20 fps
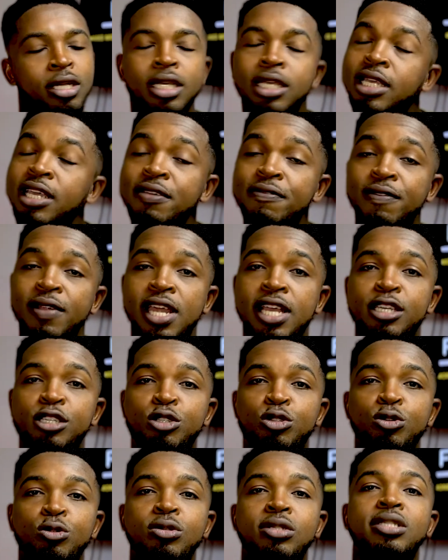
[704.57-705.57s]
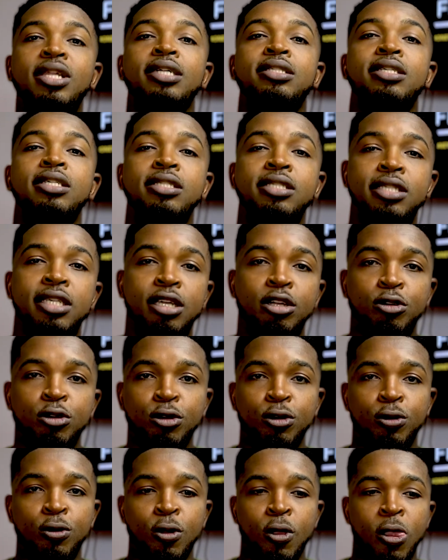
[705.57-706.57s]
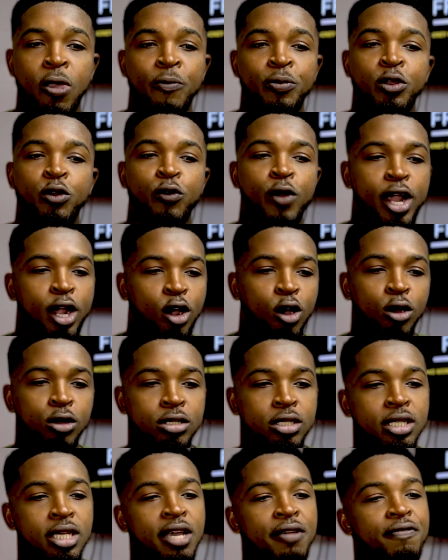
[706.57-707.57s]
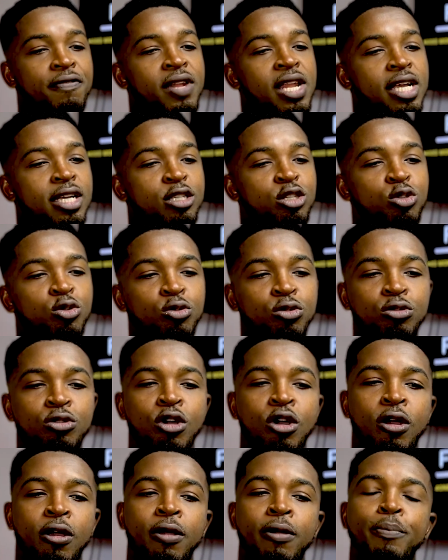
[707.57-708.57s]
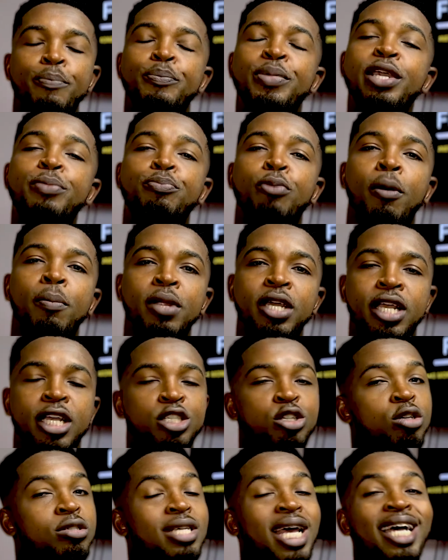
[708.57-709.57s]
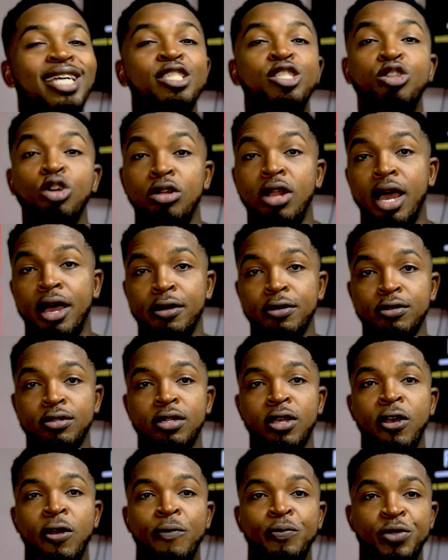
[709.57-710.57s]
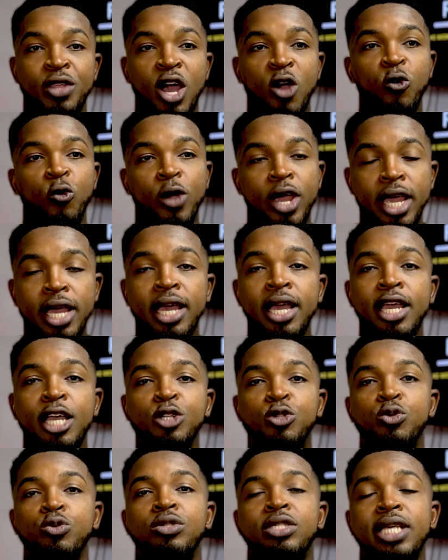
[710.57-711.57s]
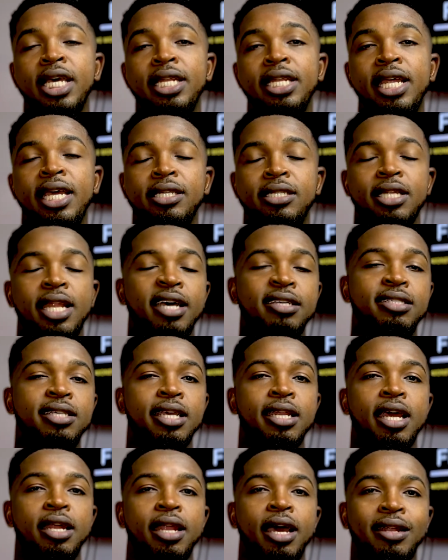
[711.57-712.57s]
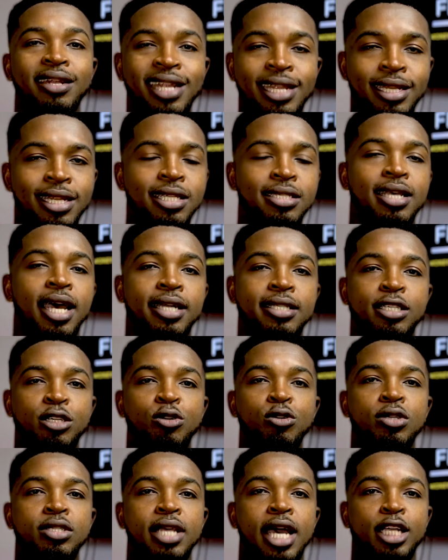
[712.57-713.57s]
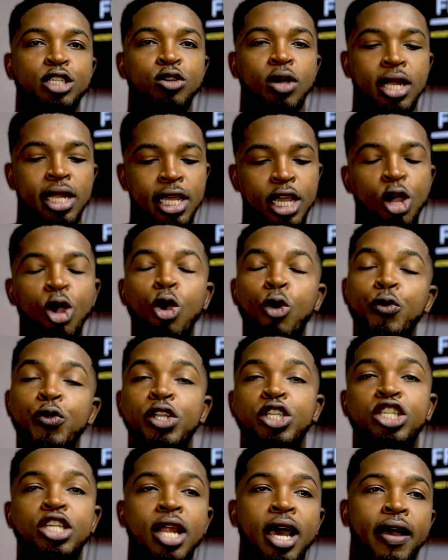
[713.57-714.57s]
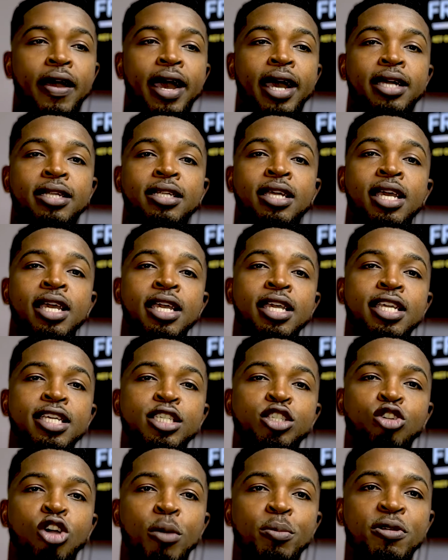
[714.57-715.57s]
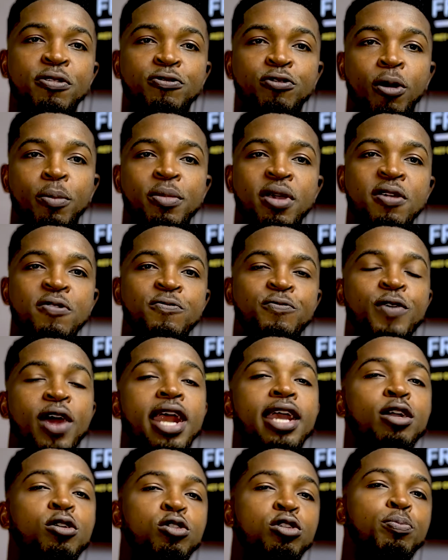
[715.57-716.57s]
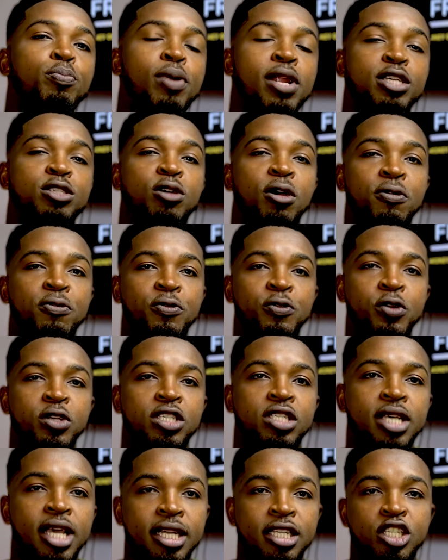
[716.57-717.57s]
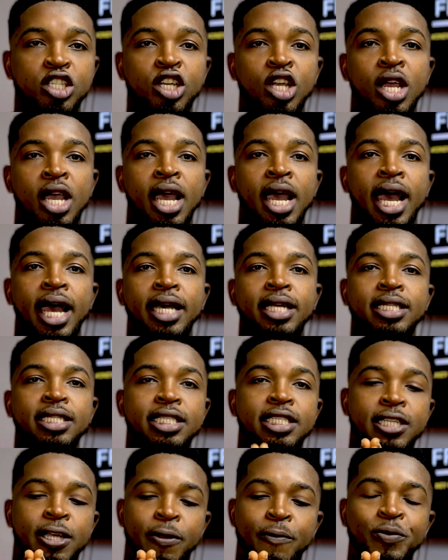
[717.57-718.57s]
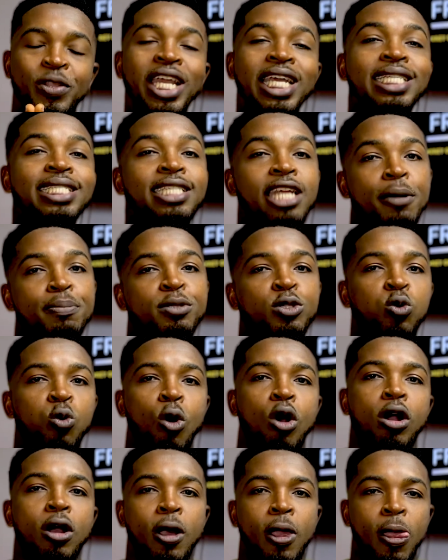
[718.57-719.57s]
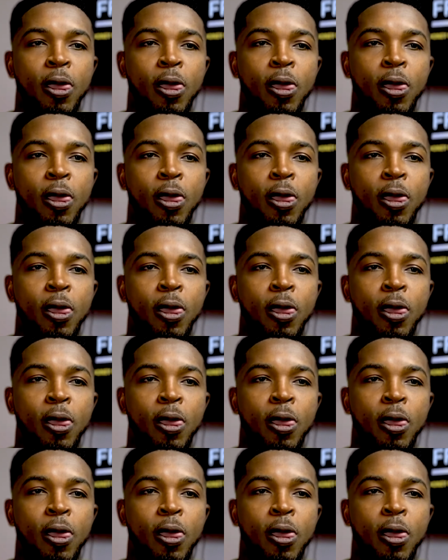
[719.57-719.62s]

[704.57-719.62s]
Give links to statistical records, give links to big publications and journals. That way, it will send that signal that this article is actually original and is coming from a very good place of research and in-depth work.